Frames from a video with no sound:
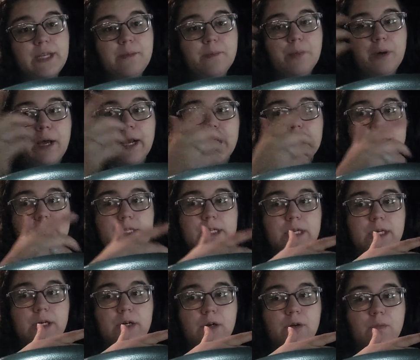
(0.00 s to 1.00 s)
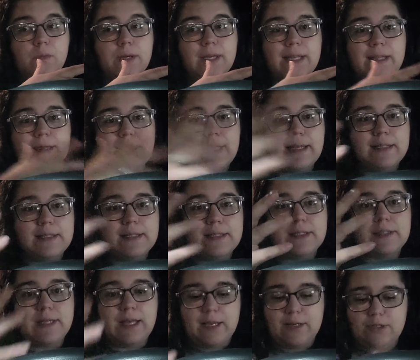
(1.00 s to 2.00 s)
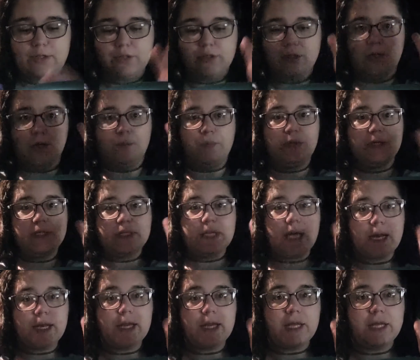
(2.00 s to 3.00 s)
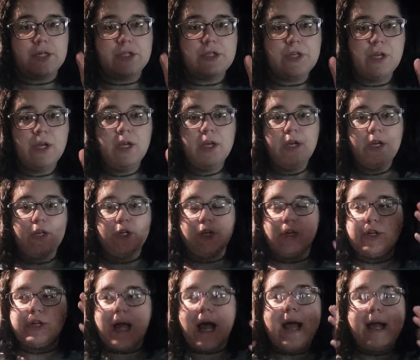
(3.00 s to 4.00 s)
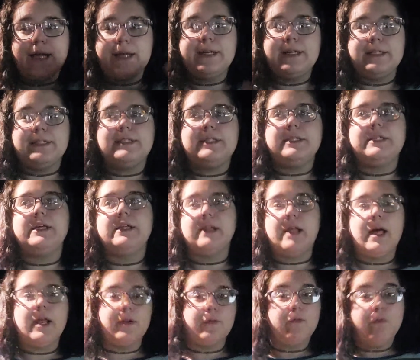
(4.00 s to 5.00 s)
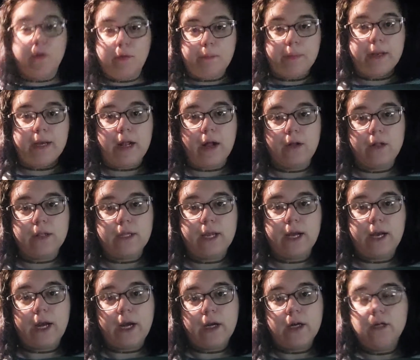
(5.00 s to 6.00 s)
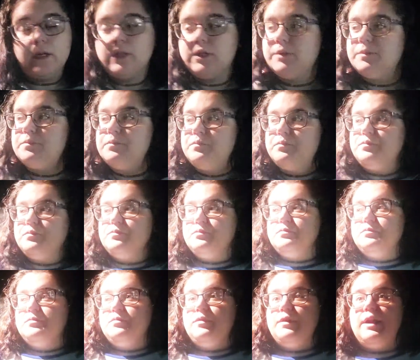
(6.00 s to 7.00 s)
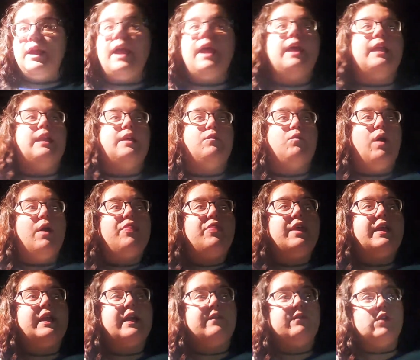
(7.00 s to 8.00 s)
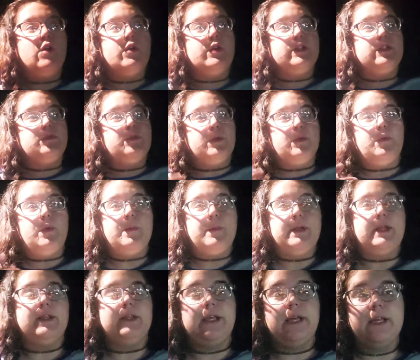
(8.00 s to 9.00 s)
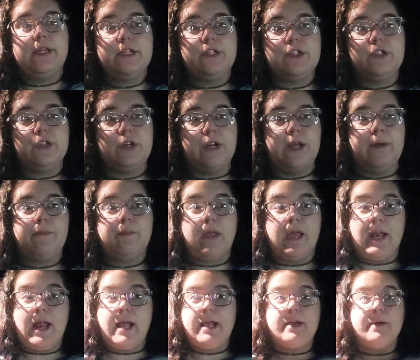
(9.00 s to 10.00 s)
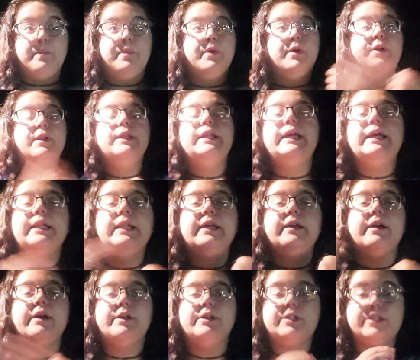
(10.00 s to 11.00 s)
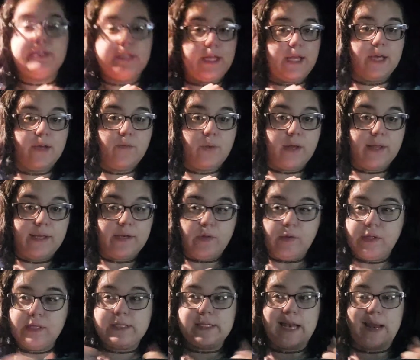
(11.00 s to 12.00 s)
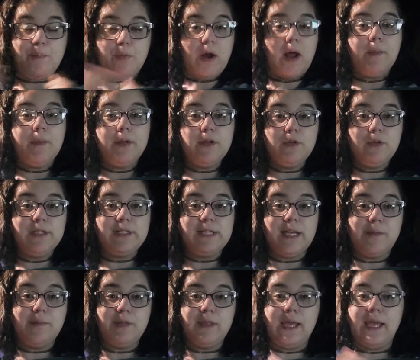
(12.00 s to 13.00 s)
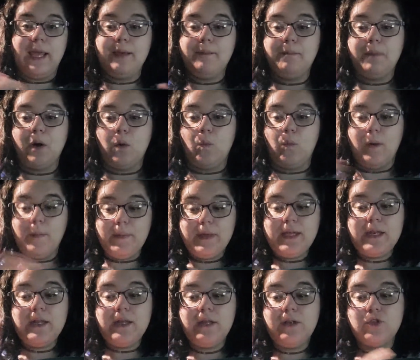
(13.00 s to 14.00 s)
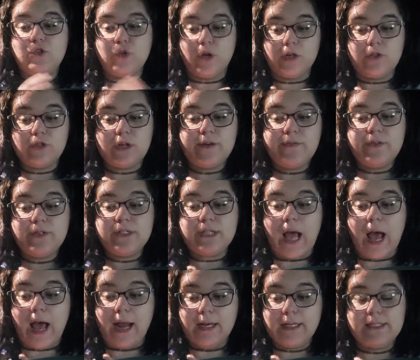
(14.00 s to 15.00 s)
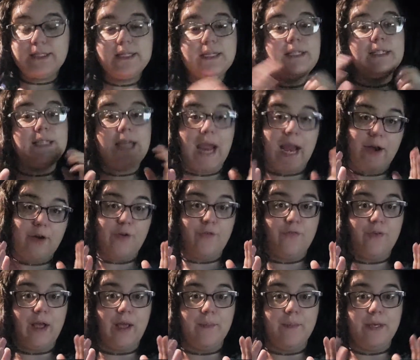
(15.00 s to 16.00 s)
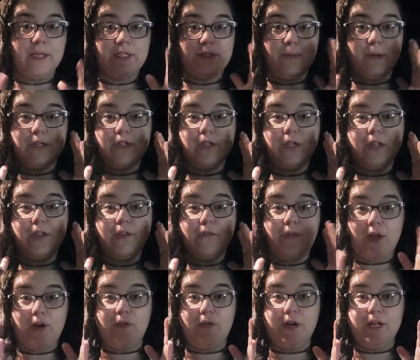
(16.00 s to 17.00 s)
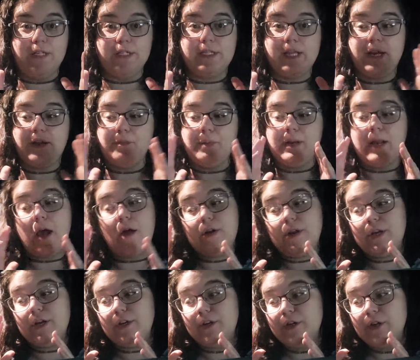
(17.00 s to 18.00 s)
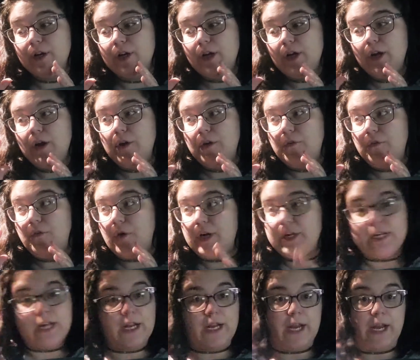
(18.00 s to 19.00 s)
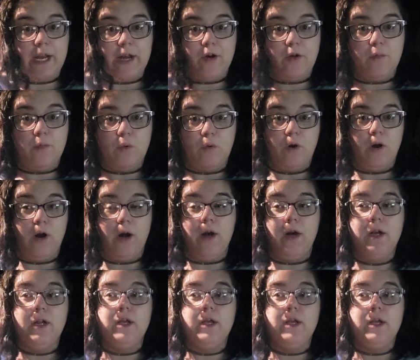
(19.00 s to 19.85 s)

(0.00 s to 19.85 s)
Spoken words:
but until we get that substantial percentage, you're not going to see a lot of women out there. And one thing I've noticed with women in the industry, and I completely understand why they do this, and I probably do the same thing, but women truck drivers honestly terrify me, especially the veterans that have been out here for a decade or more.